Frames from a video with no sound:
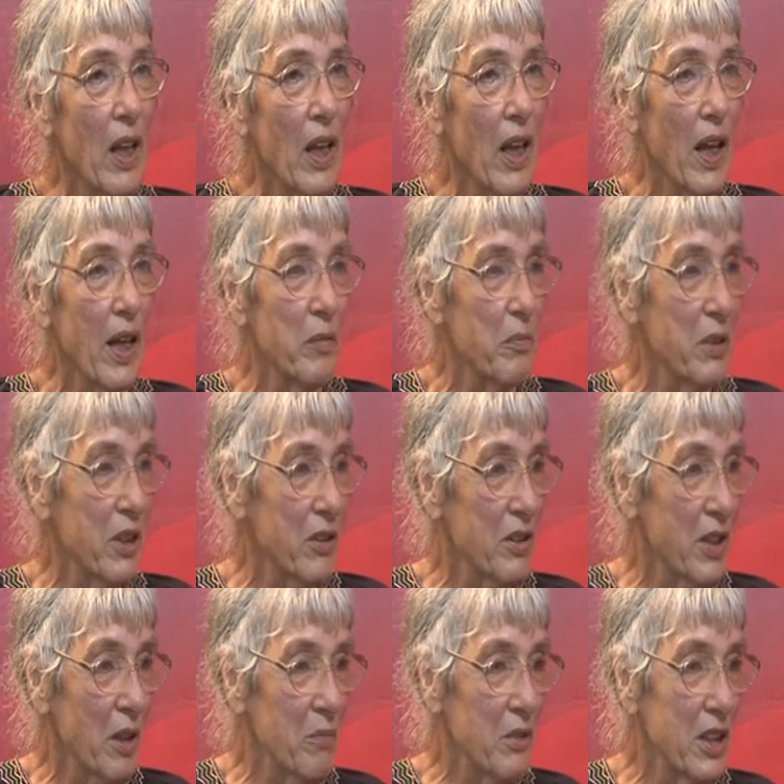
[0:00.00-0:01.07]
And because
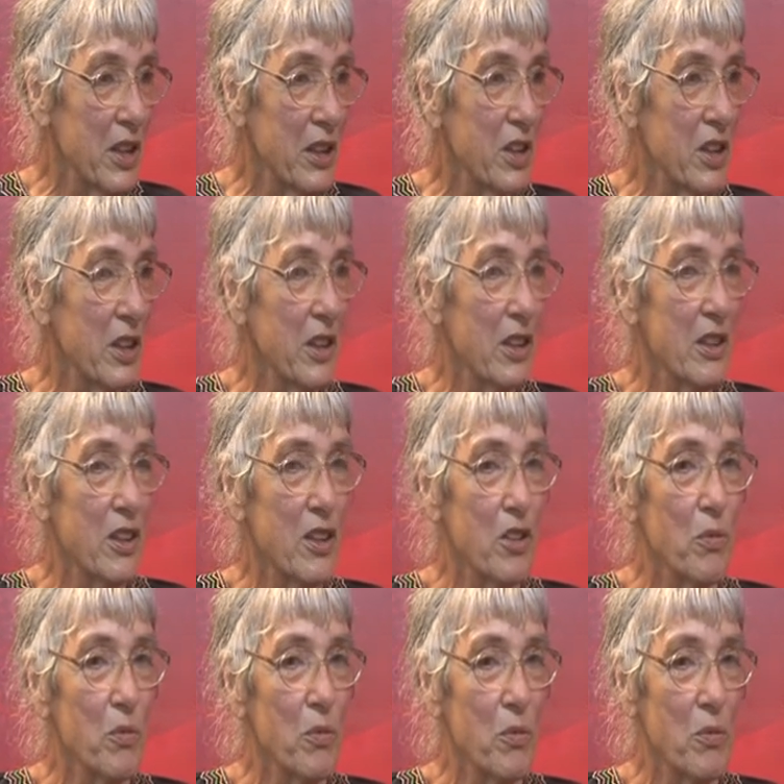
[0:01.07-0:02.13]
I'm teaching in
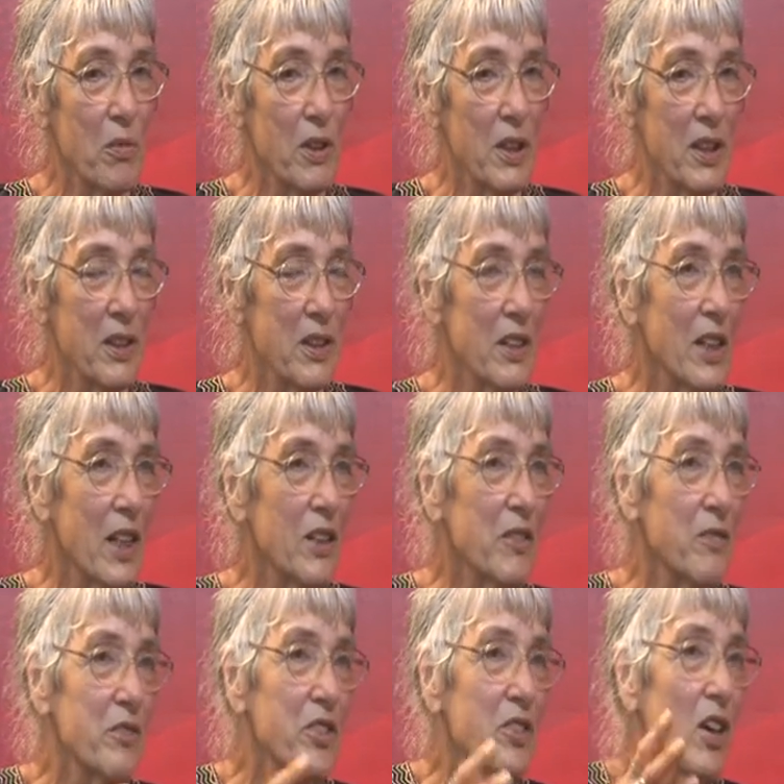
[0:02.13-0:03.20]
school, instead
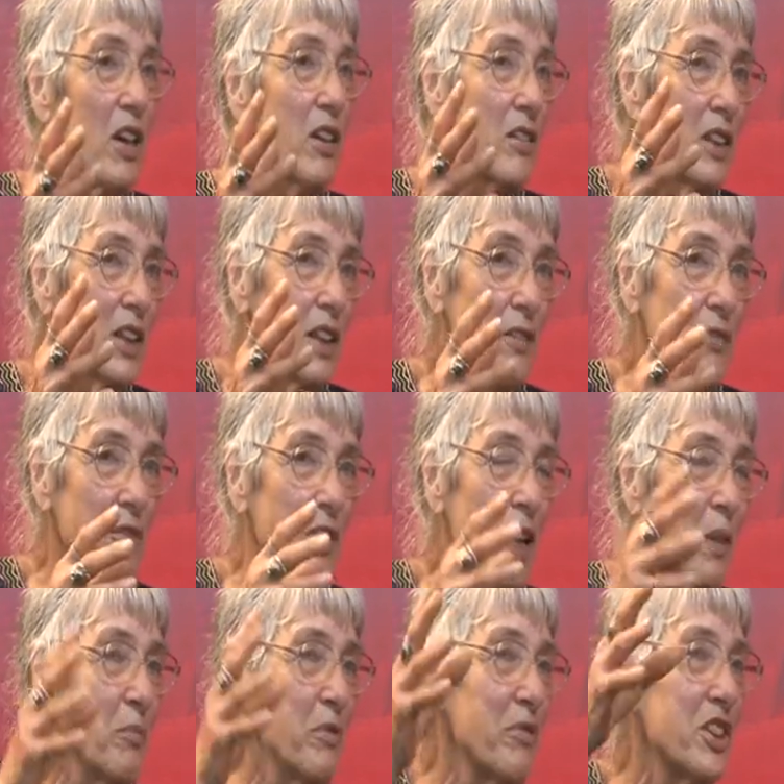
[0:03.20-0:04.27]
of struggling for
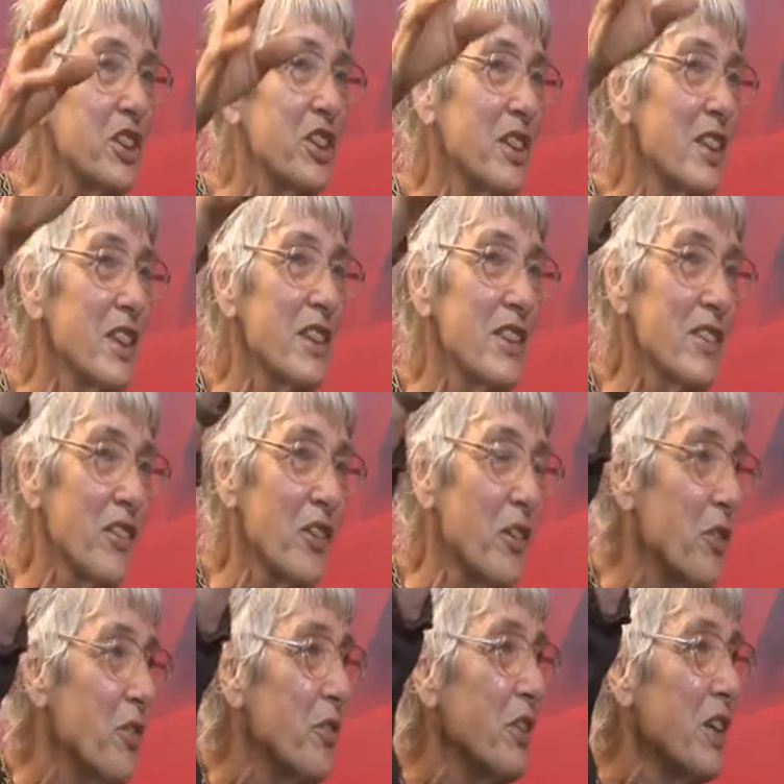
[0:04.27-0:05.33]
Aborigines, you know,
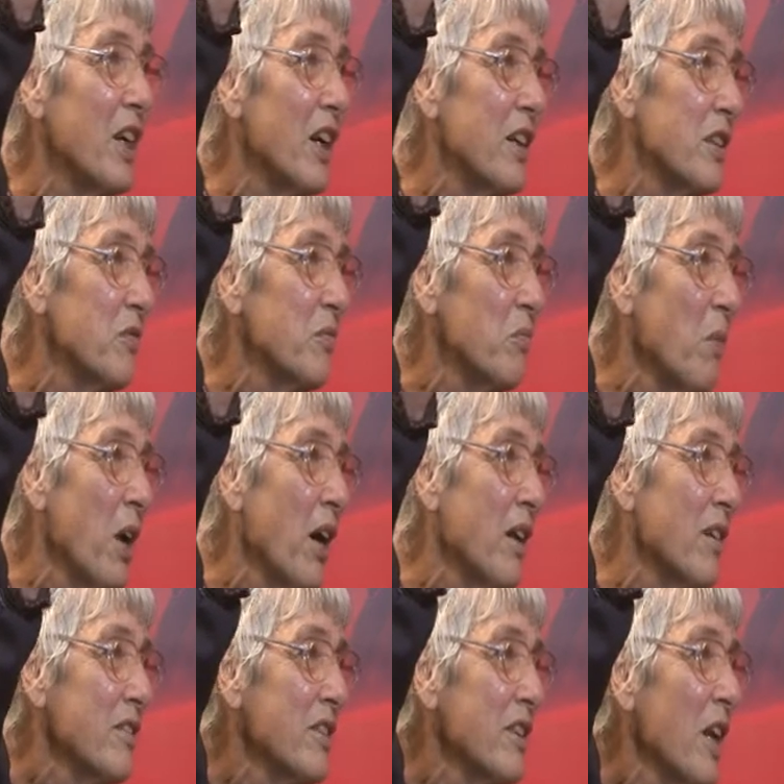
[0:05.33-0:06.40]
300
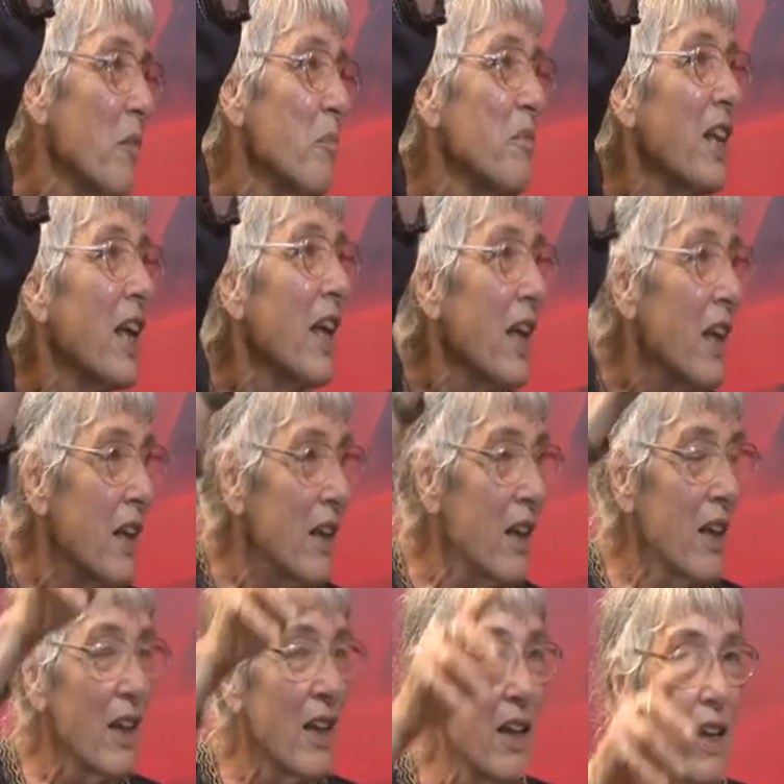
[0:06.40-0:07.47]
miles up there,
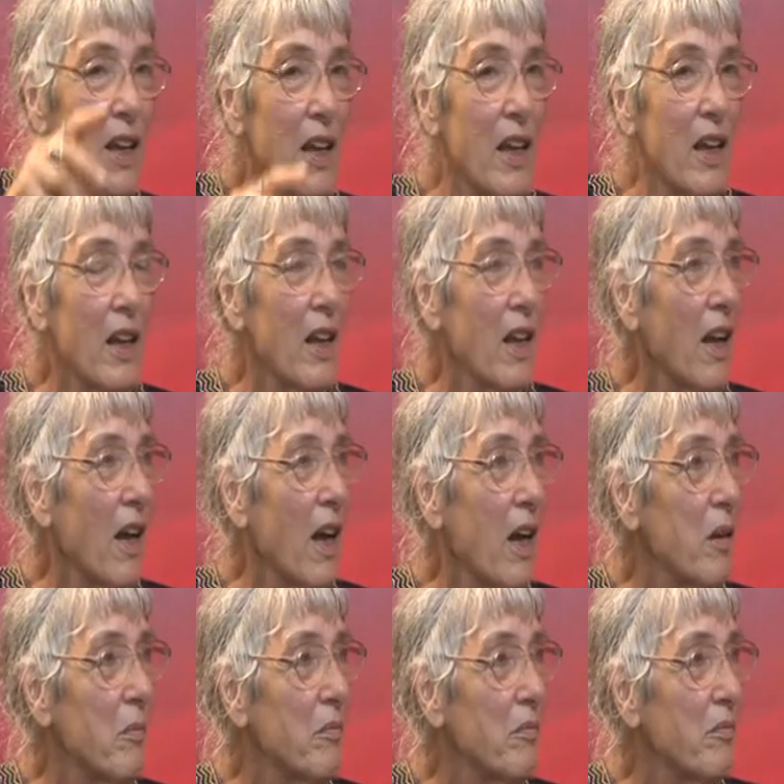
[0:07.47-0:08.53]

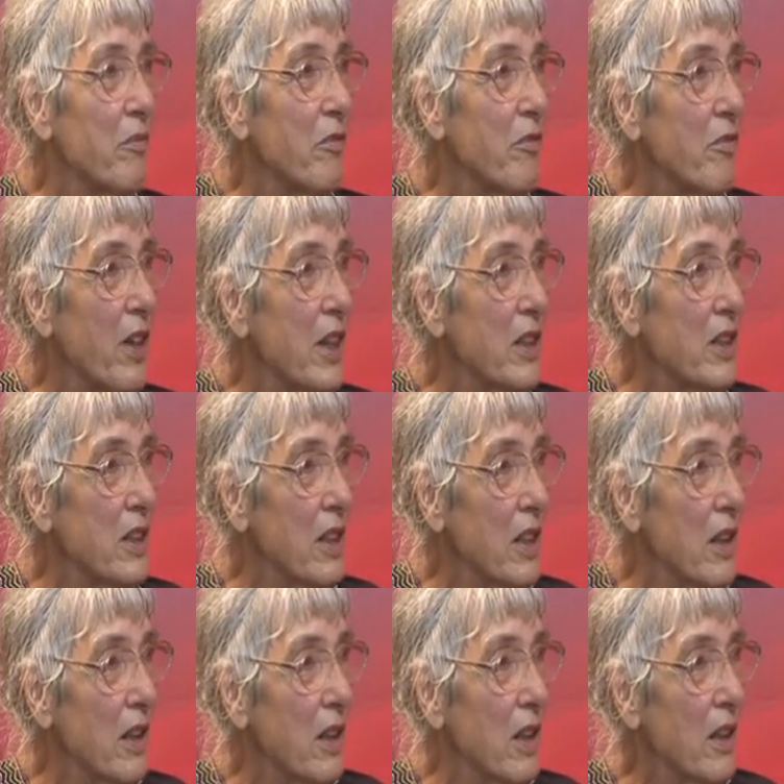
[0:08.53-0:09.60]
I'm
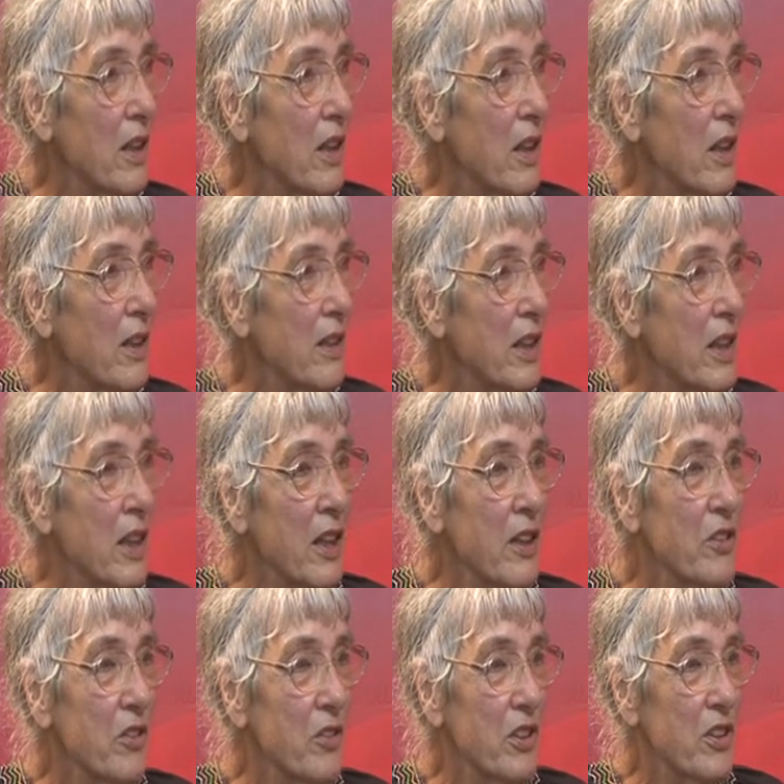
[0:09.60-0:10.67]
facing the
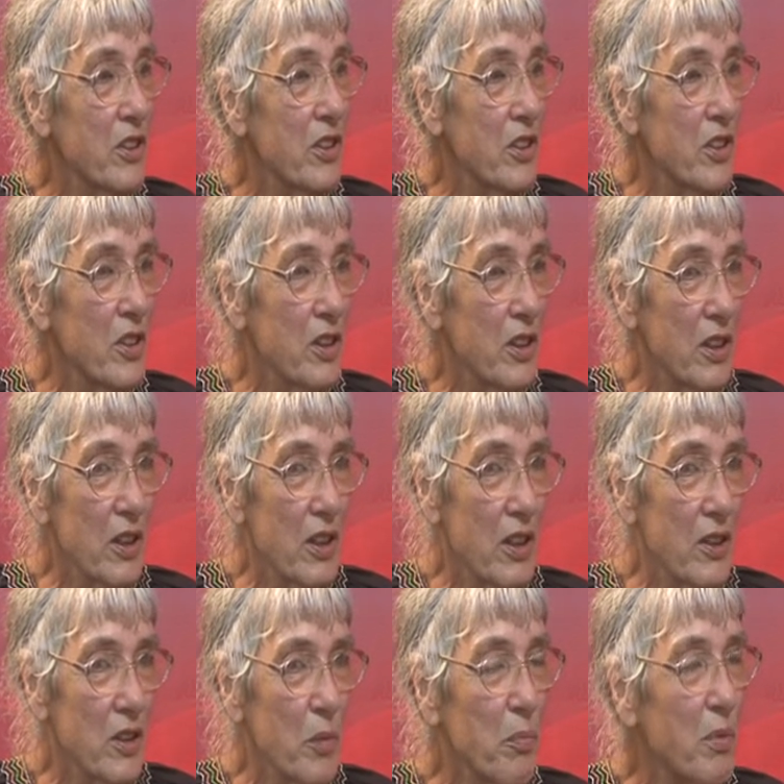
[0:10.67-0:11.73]
ignorance,
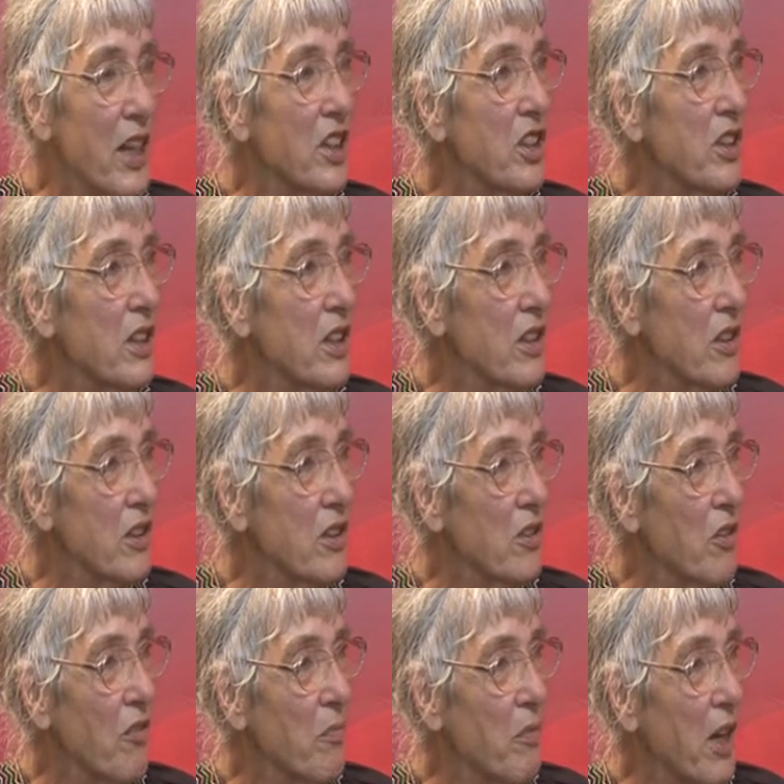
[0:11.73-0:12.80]
the prejudices
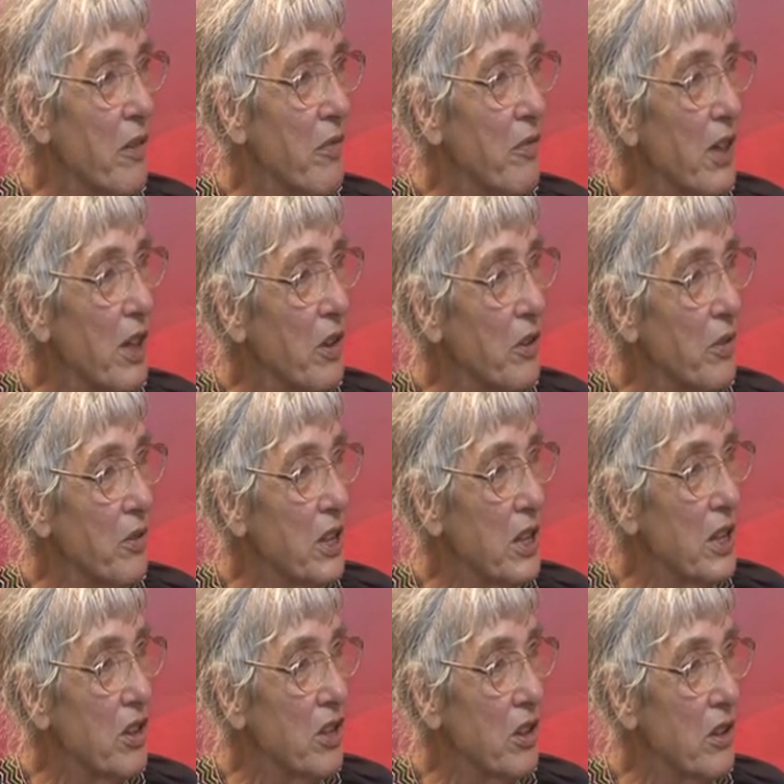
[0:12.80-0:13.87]
of my fellow
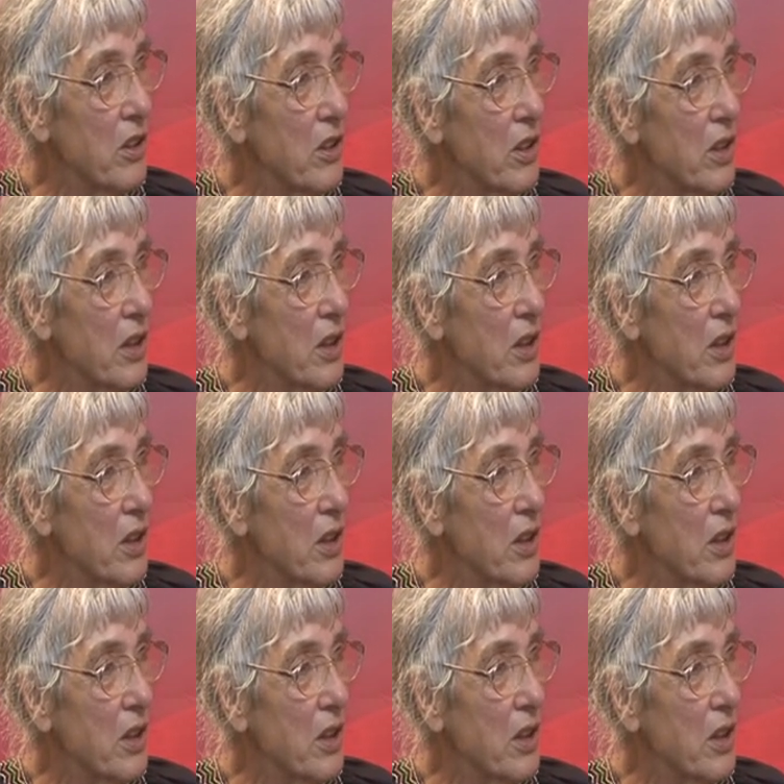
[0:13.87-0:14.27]
teachers